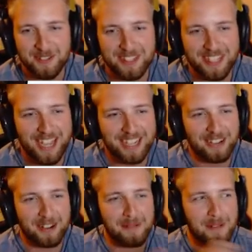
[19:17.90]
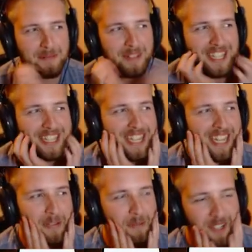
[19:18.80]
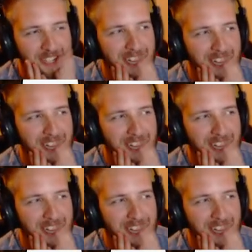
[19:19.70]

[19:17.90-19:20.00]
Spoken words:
Yeah, I know. I'm like enamored now.